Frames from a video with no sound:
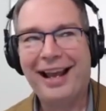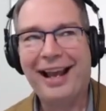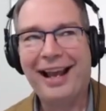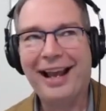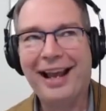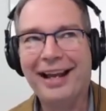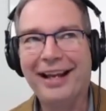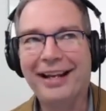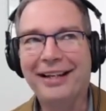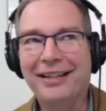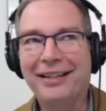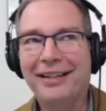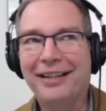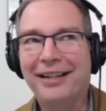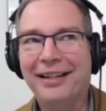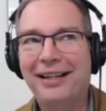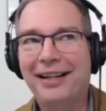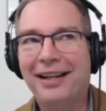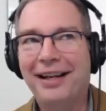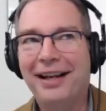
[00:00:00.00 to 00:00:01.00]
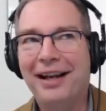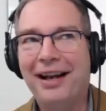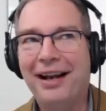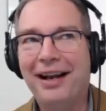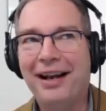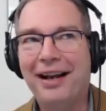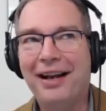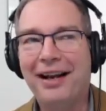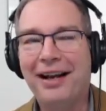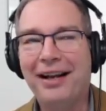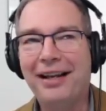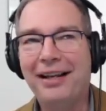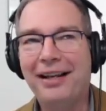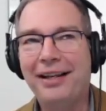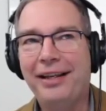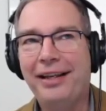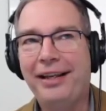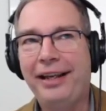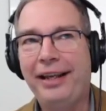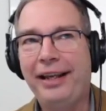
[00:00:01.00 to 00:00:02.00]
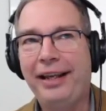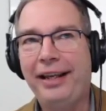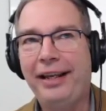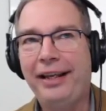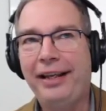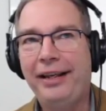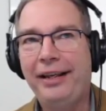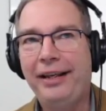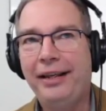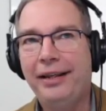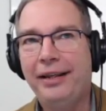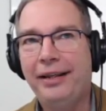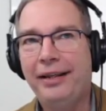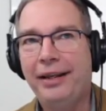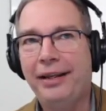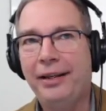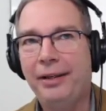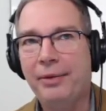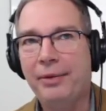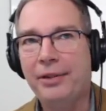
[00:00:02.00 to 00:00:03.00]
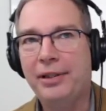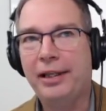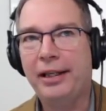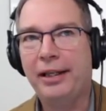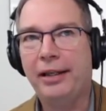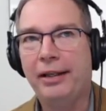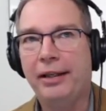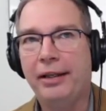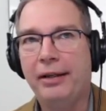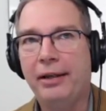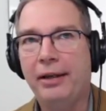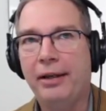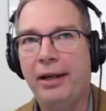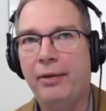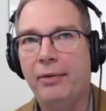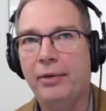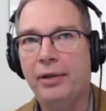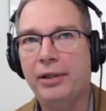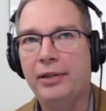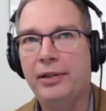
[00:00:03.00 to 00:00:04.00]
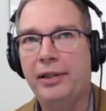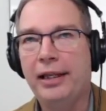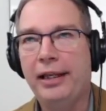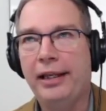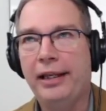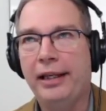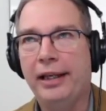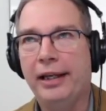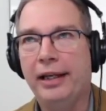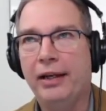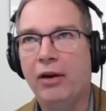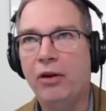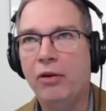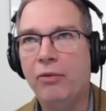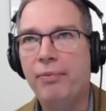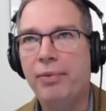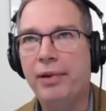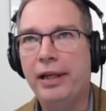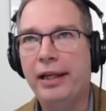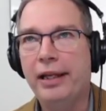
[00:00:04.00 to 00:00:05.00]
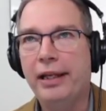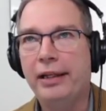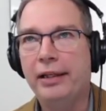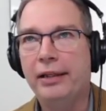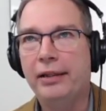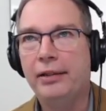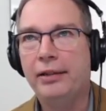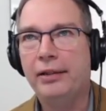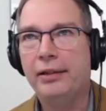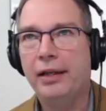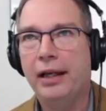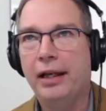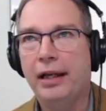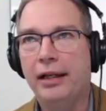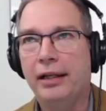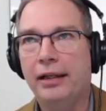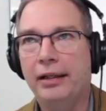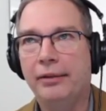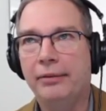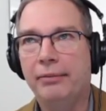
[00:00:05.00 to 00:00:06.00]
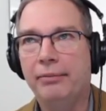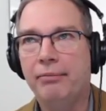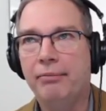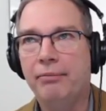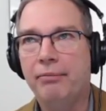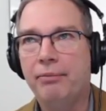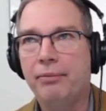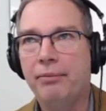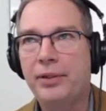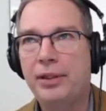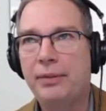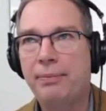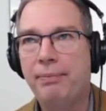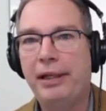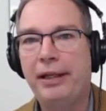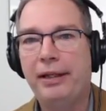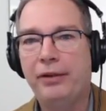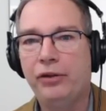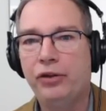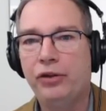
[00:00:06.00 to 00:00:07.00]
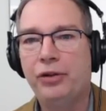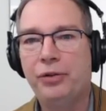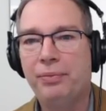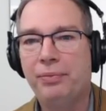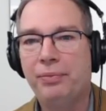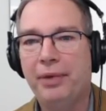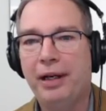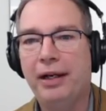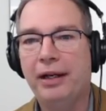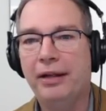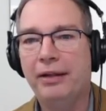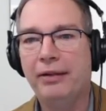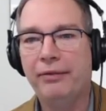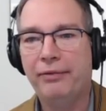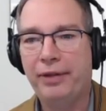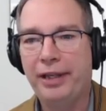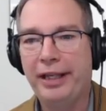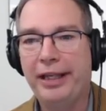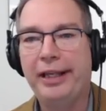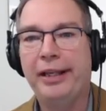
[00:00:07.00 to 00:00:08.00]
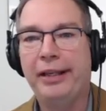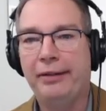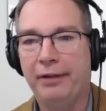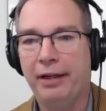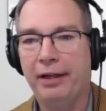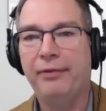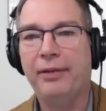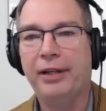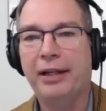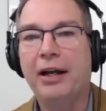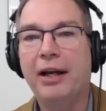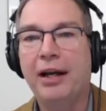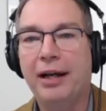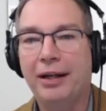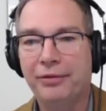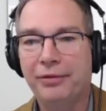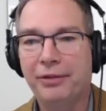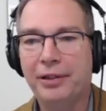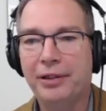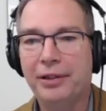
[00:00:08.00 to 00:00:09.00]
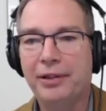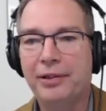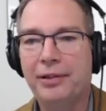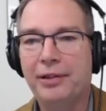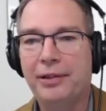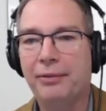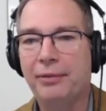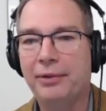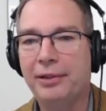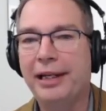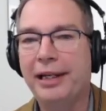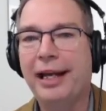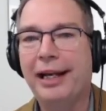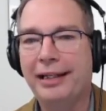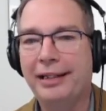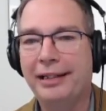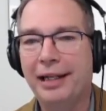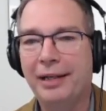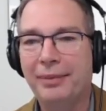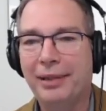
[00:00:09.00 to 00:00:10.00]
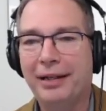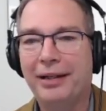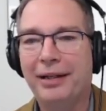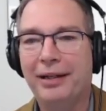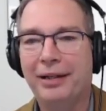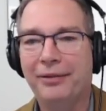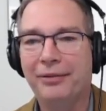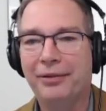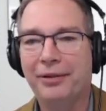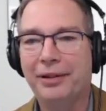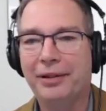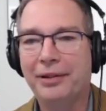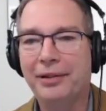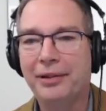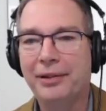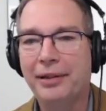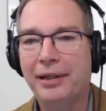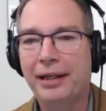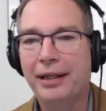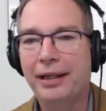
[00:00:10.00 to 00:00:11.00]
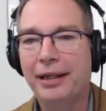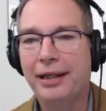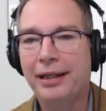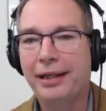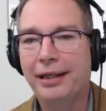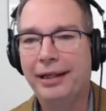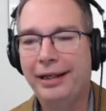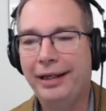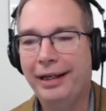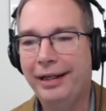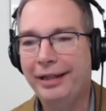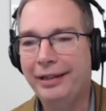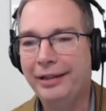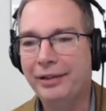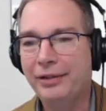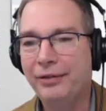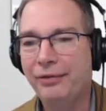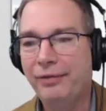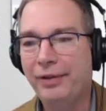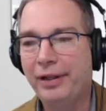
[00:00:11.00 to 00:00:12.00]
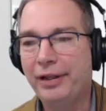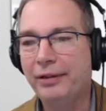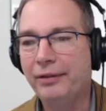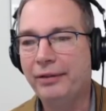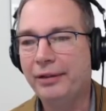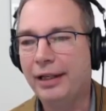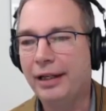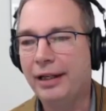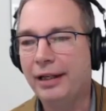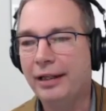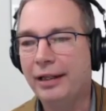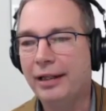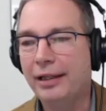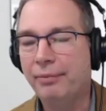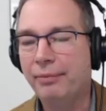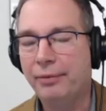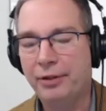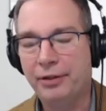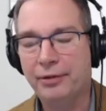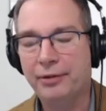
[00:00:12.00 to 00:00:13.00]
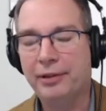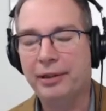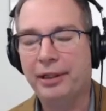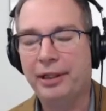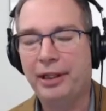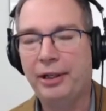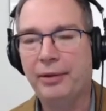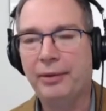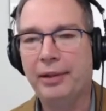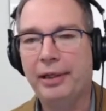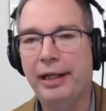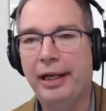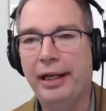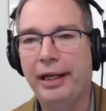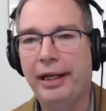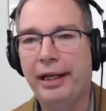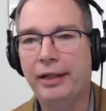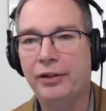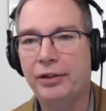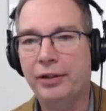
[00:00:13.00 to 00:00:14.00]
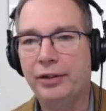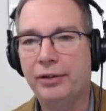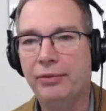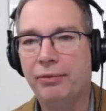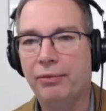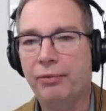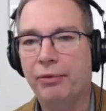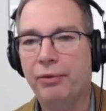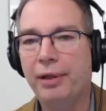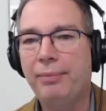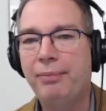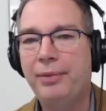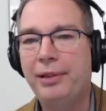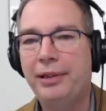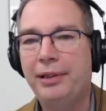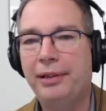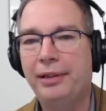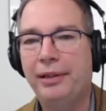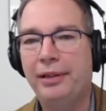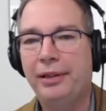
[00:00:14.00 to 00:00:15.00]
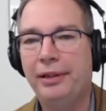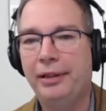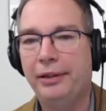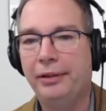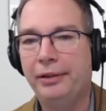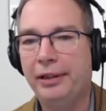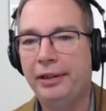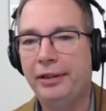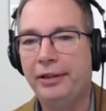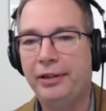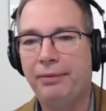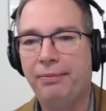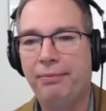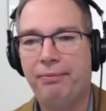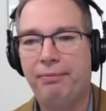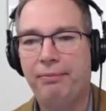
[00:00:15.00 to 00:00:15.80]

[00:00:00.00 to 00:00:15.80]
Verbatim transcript: and it was the opening speech of the conference. It was an academic conference, and this fellow got up during the Q&A and just ripped the lead